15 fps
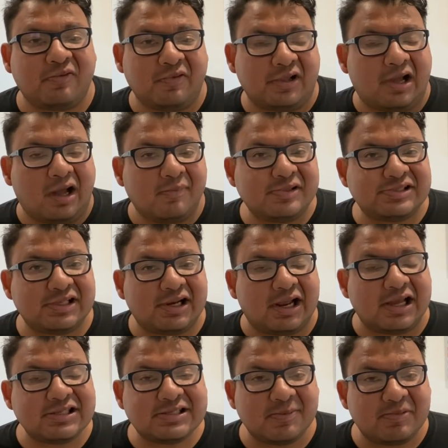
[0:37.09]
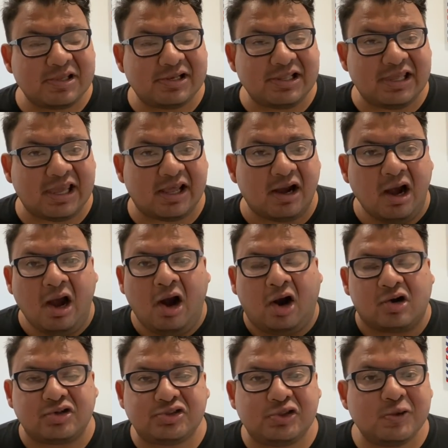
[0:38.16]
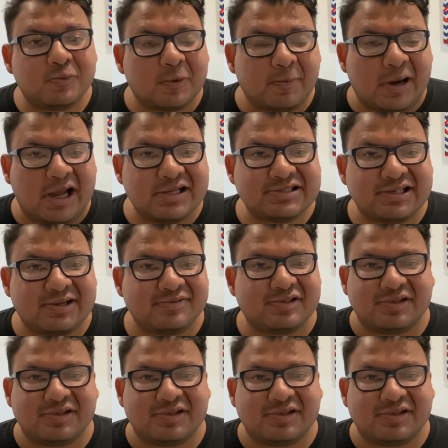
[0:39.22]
of the comments that I typically get are super positive.